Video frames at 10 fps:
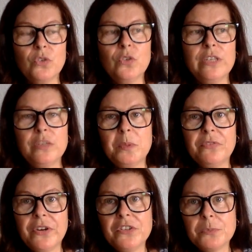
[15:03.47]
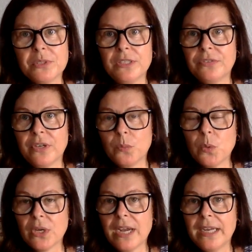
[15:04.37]
So you need to be very
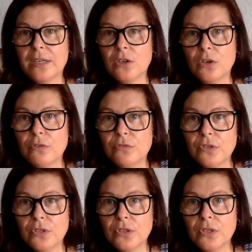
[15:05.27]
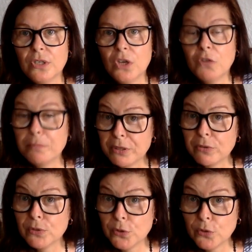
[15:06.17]
specific on what kind of
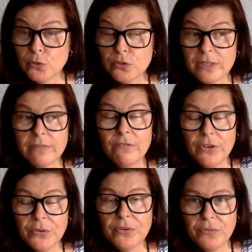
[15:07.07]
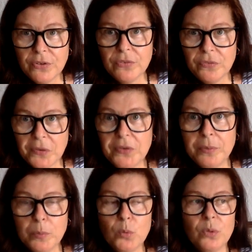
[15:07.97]
mineral you're using. Very, very,
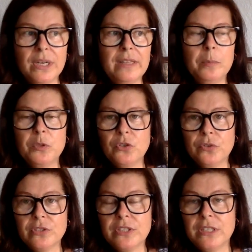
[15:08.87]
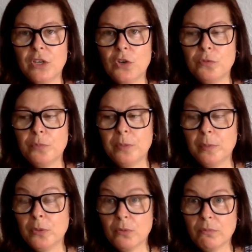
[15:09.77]
very important, and the majority of
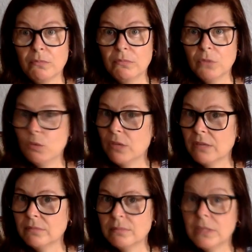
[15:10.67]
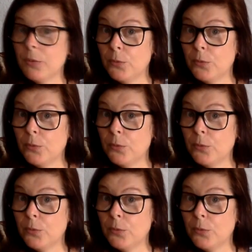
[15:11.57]
people don't know that.